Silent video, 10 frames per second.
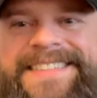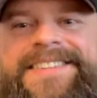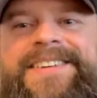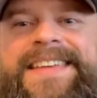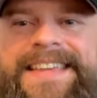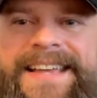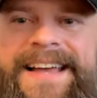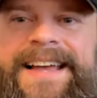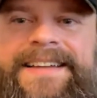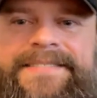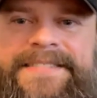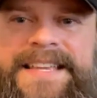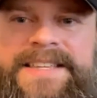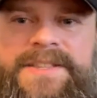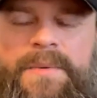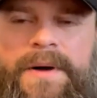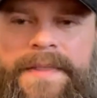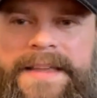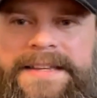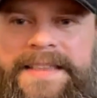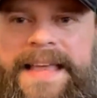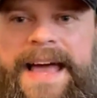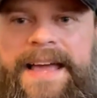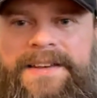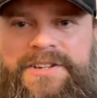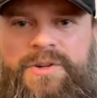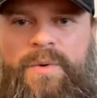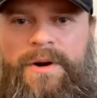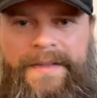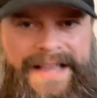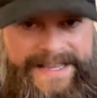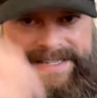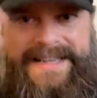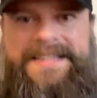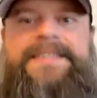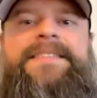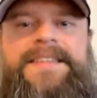So he's the one that did that initial work, like I said,